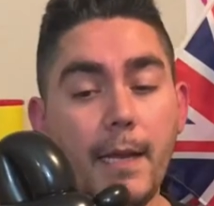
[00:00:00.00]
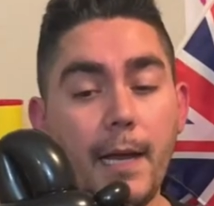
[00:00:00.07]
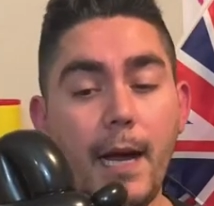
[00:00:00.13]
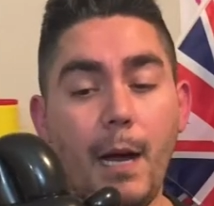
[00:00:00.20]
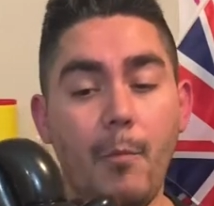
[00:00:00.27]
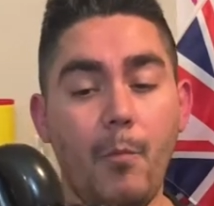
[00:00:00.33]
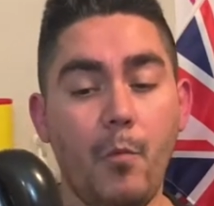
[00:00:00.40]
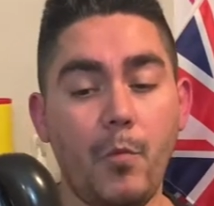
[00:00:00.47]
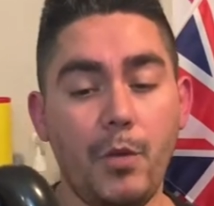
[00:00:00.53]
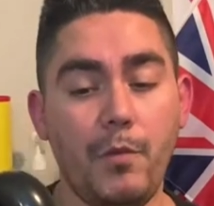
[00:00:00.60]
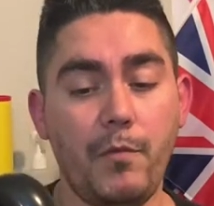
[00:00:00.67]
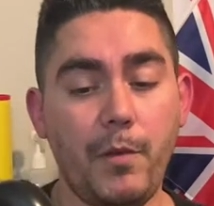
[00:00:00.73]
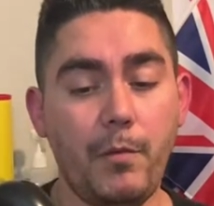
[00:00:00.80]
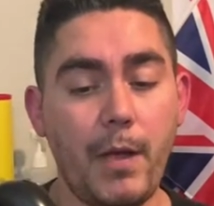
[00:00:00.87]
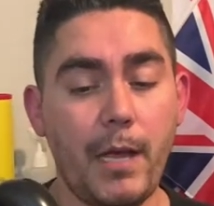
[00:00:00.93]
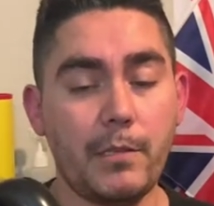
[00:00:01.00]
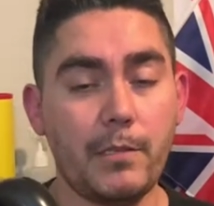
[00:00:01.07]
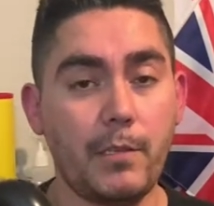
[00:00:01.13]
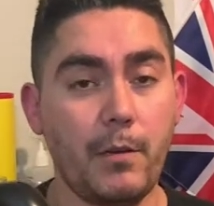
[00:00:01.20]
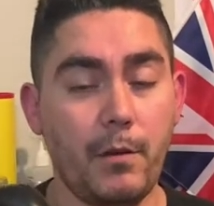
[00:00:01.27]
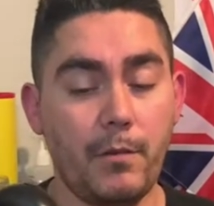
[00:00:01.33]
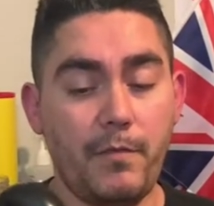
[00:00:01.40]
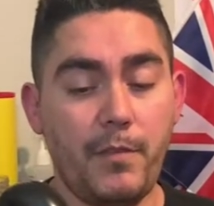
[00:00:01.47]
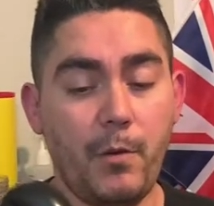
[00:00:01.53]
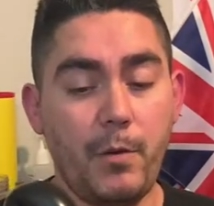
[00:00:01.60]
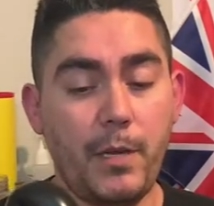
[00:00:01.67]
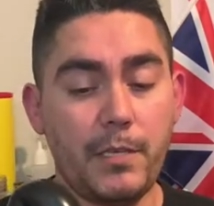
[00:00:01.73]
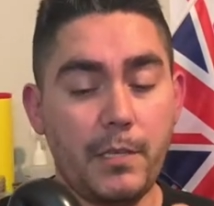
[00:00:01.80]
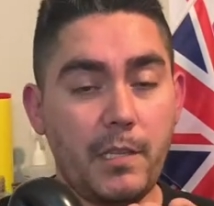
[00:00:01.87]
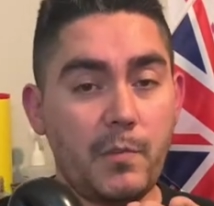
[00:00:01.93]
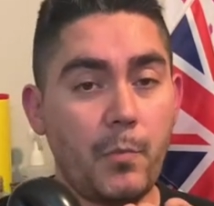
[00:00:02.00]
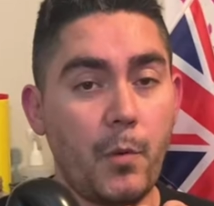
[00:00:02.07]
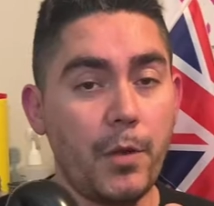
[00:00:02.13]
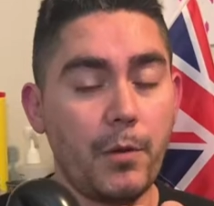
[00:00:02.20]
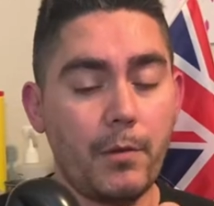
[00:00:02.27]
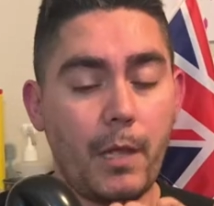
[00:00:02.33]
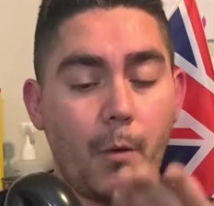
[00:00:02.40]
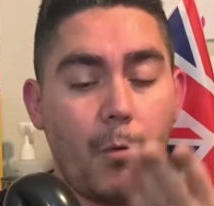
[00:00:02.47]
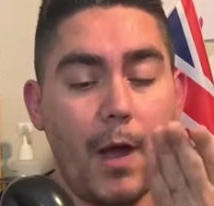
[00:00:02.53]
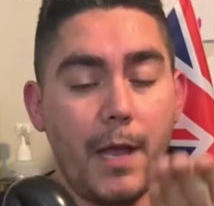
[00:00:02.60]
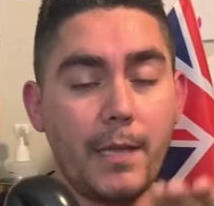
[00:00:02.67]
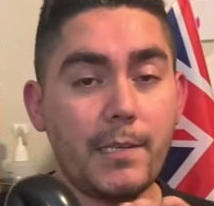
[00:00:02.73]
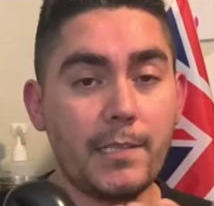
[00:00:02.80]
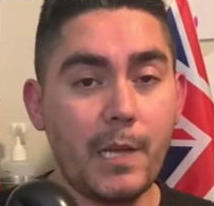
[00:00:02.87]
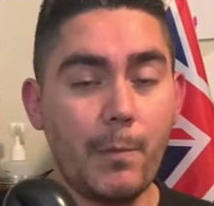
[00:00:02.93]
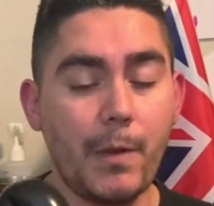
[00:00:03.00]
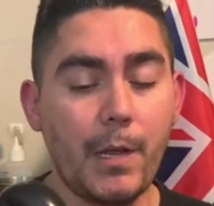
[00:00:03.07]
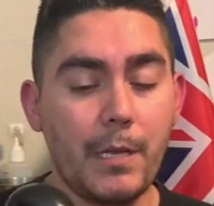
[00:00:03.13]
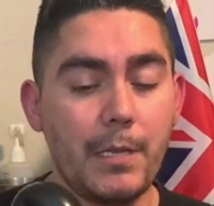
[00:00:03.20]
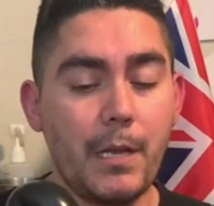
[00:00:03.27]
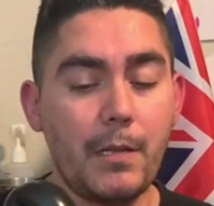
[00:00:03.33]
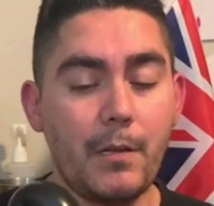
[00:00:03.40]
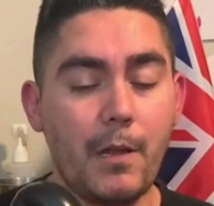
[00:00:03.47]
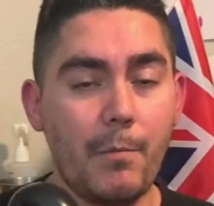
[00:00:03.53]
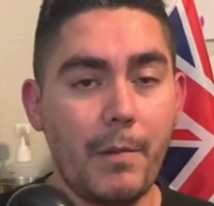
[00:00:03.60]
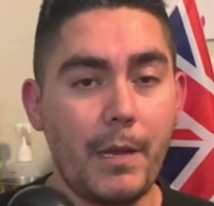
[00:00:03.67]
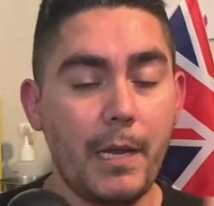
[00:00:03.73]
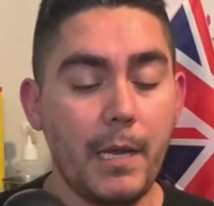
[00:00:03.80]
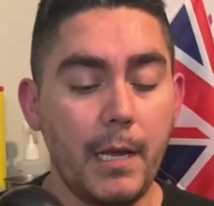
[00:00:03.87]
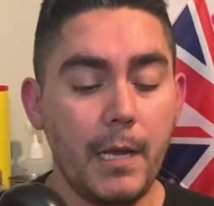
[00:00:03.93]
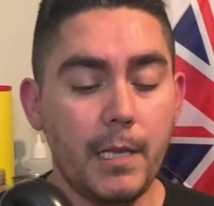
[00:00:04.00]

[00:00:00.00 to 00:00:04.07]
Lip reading: If you ask, or if you get to this point, you're like, why is this coming undone on me?